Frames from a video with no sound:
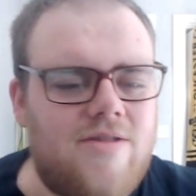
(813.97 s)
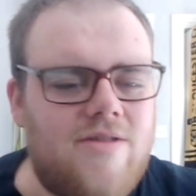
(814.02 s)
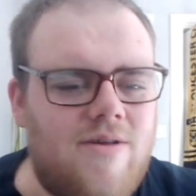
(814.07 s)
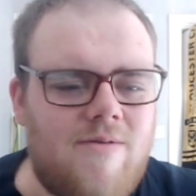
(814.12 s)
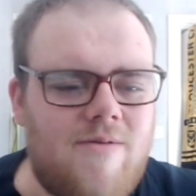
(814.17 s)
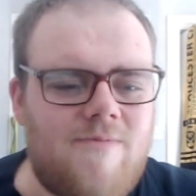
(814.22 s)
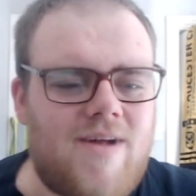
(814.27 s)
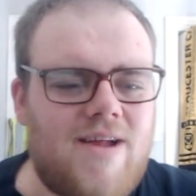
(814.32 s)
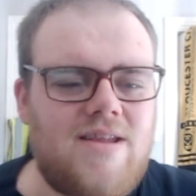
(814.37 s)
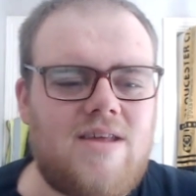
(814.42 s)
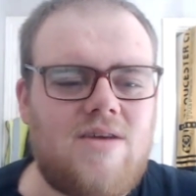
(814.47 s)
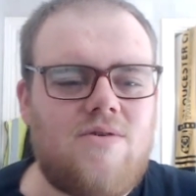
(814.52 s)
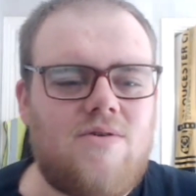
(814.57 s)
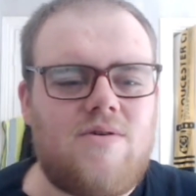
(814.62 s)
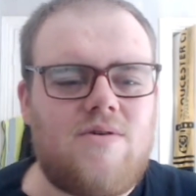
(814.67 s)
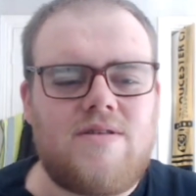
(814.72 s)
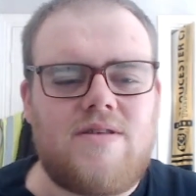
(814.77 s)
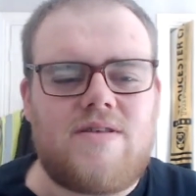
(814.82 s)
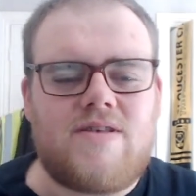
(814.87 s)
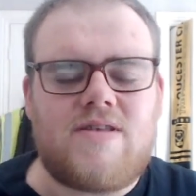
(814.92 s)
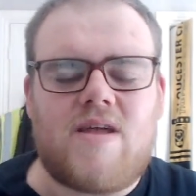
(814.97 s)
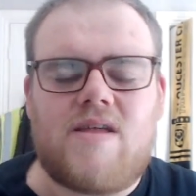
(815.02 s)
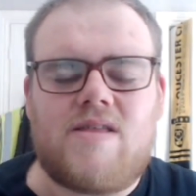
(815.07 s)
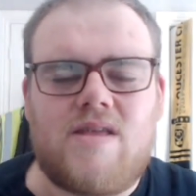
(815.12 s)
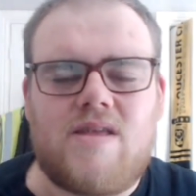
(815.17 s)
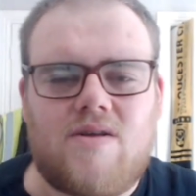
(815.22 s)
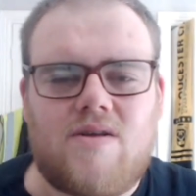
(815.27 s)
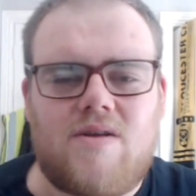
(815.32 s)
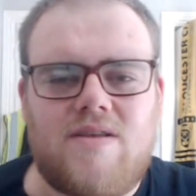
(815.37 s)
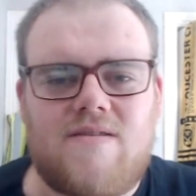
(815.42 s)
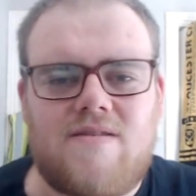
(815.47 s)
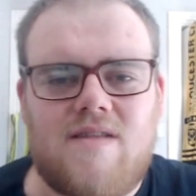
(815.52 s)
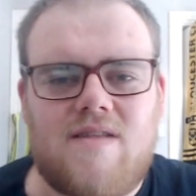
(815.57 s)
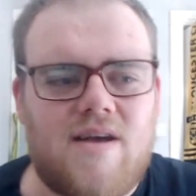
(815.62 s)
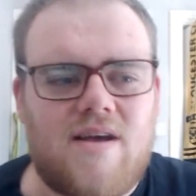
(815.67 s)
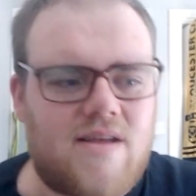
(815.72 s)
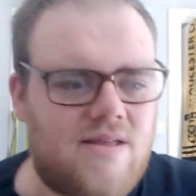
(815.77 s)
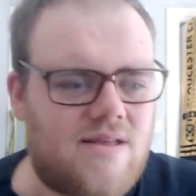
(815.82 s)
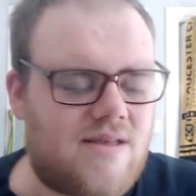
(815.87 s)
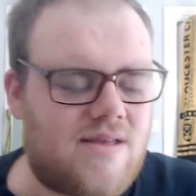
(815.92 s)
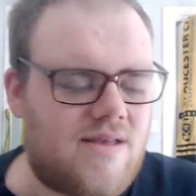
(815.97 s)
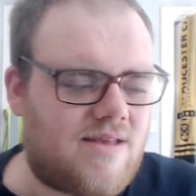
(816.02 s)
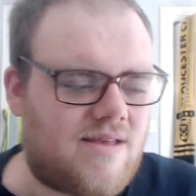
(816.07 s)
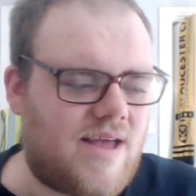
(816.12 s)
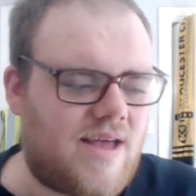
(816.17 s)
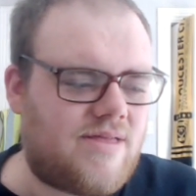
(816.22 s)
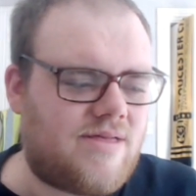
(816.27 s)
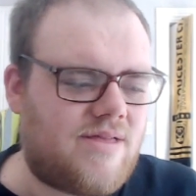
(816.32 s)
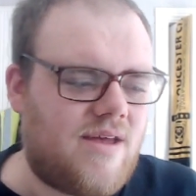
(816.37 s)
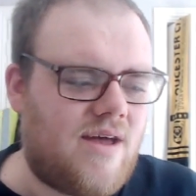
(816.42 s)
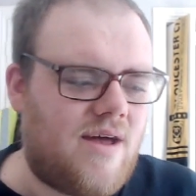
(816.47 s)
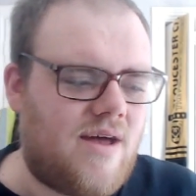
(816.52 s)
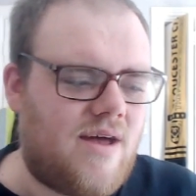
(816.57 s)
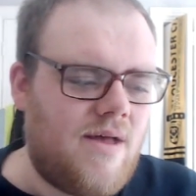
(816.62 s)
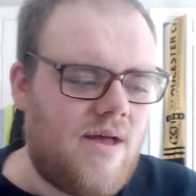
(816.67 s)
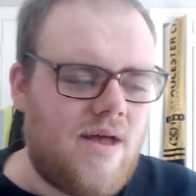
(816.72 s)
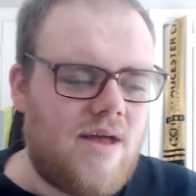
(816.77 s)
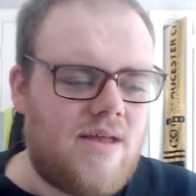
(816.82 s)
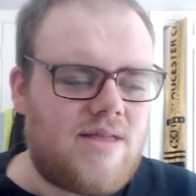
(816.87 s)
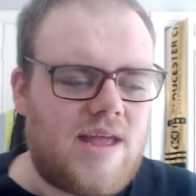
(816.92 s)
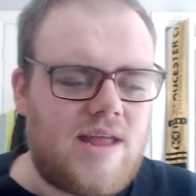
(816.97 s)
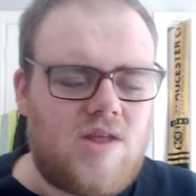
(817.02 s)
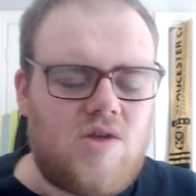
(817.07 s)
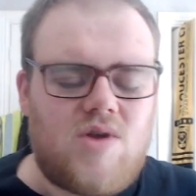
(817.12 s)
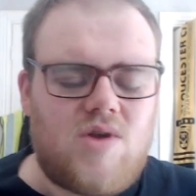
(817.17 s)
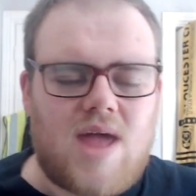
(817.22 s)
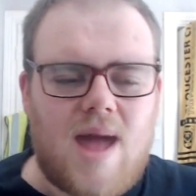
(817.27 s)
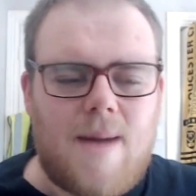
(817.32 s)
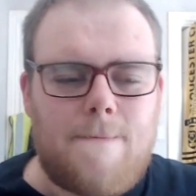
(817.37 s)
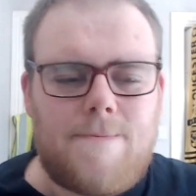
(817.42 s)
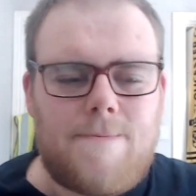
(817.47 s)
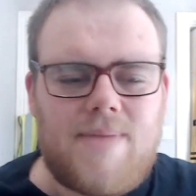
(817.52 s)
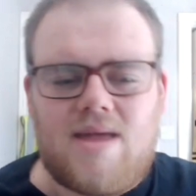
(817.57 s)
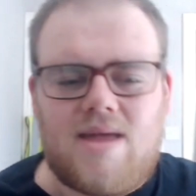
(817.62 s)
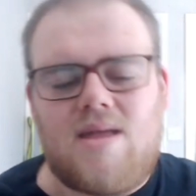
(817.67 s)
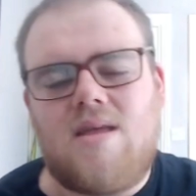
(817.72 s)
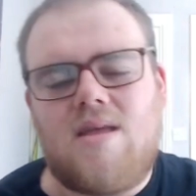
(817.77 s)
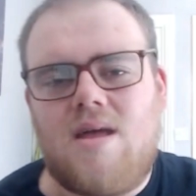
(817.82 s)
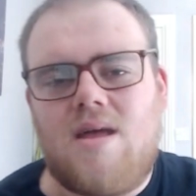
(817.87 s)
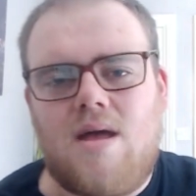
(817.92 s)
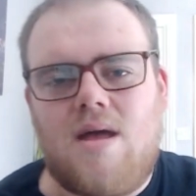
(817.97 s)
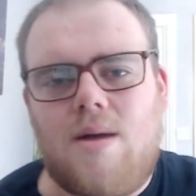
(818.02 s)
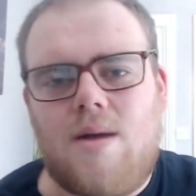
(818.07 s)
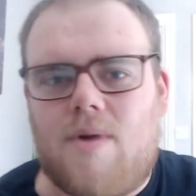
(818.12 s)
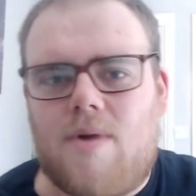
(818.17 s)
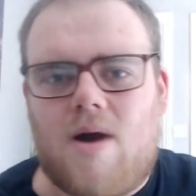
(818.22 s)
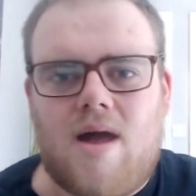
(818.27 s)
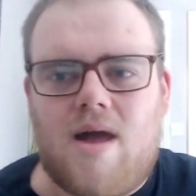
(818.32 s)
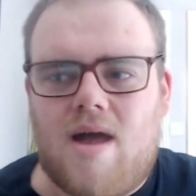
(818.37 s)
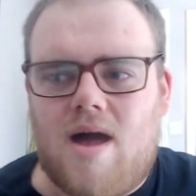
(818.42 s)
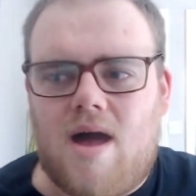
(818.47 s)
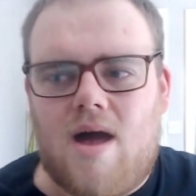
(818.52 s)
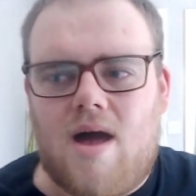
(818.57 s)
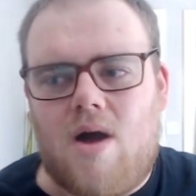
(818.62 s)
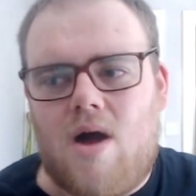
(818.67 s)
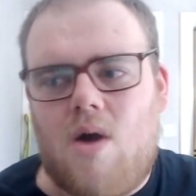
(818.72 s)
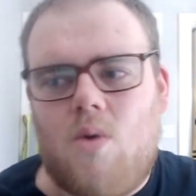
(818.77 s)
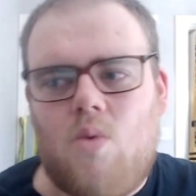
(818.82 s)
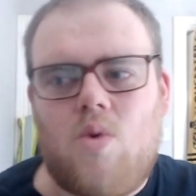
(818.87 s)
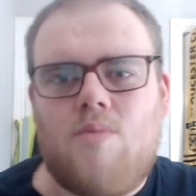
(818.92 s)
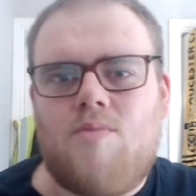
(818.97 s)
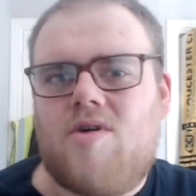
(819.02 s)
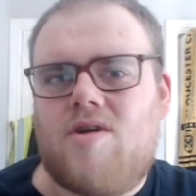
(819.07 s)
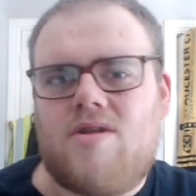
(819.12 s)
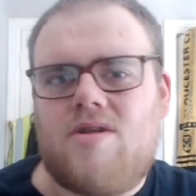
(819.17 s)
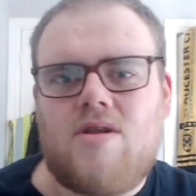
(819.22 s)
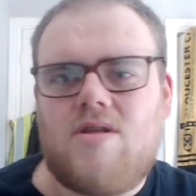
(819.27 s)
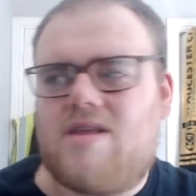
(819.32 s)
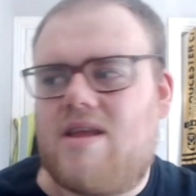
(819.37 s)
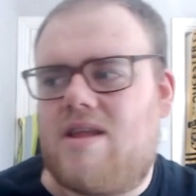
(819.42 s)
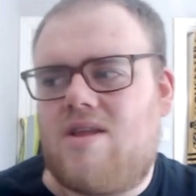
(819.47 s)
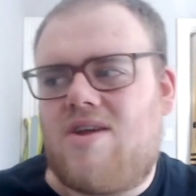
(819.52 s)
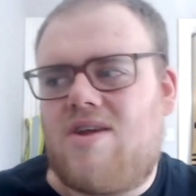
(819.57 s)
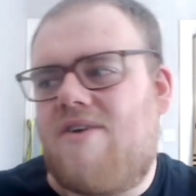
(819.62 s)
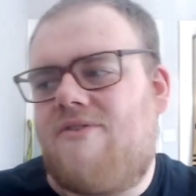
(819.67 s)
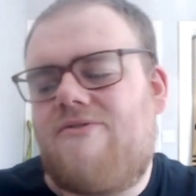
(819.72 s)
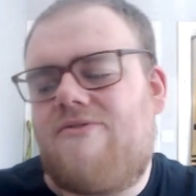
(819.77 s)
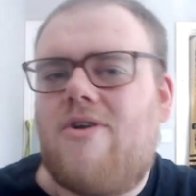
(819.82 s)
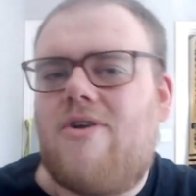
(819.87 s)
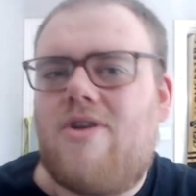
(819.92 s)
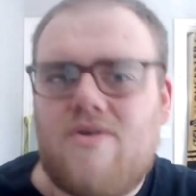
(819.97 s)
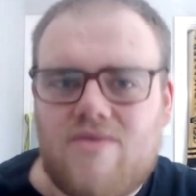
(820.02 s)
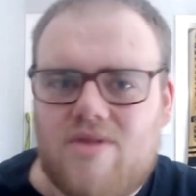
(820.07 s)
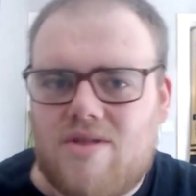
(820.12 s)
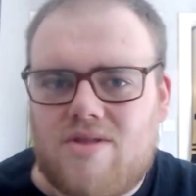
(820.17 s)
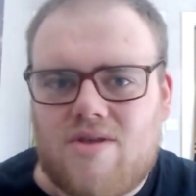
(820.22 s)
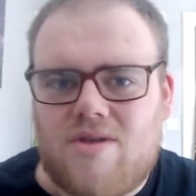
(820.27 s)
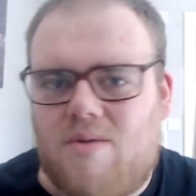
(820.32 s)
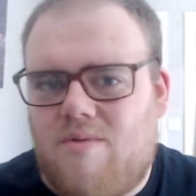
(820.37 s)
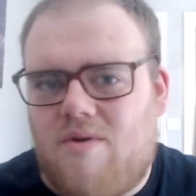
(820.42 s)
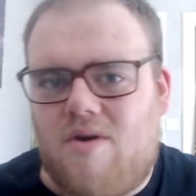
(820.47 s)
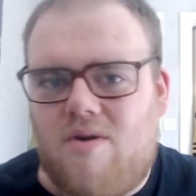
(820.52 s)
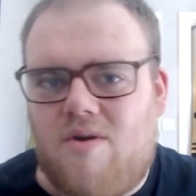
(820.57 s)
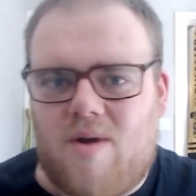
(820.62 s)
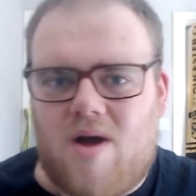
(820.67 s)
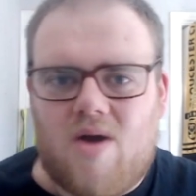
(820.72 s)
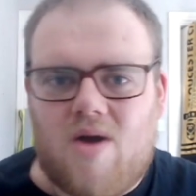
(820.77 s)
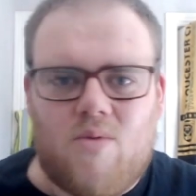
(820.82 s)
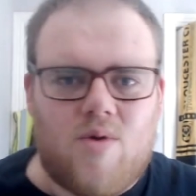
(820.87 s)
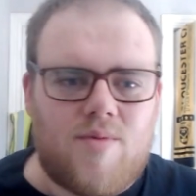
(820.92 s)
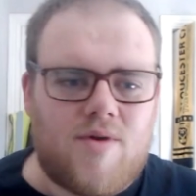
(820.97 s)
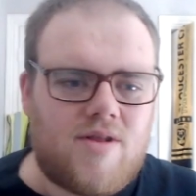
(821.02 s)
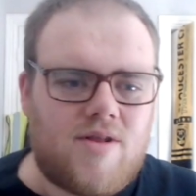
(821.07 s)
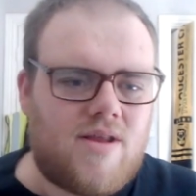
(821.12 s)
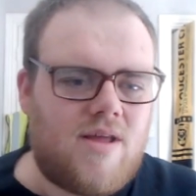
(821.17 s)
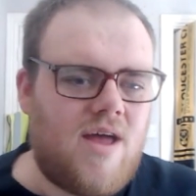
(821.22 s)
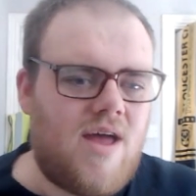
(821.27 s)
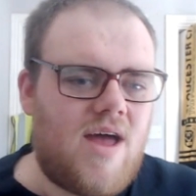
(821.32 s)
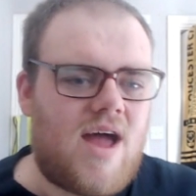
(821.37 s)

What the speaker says: And then Randy Orton stuttered on his lines and said that, didn't you get beat by a woman? Didn't you get thrown over the top rope by a woman?